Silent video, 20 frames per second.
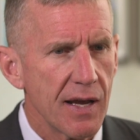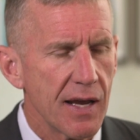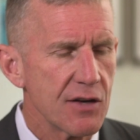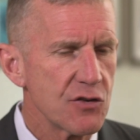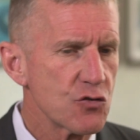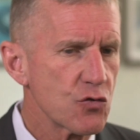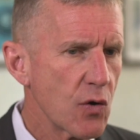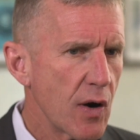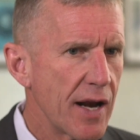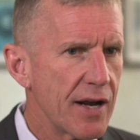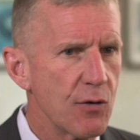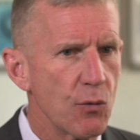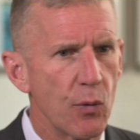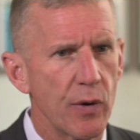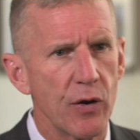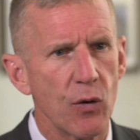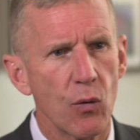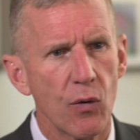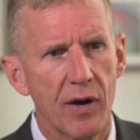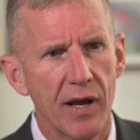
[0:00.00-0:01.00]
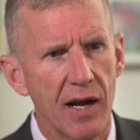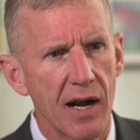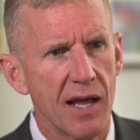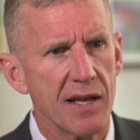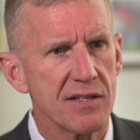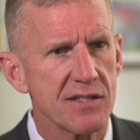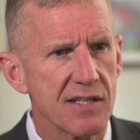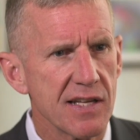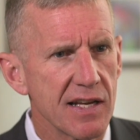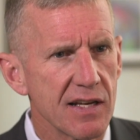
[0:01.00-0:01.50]
and trying to
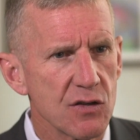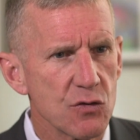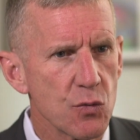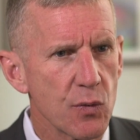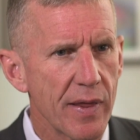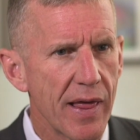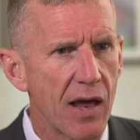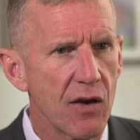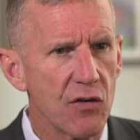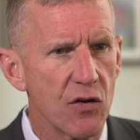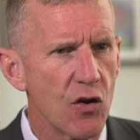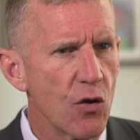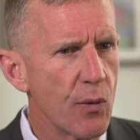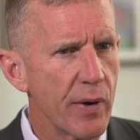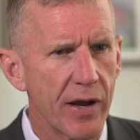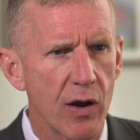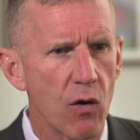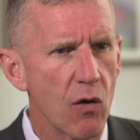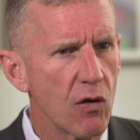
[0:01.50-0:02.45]
reorganize things without knowing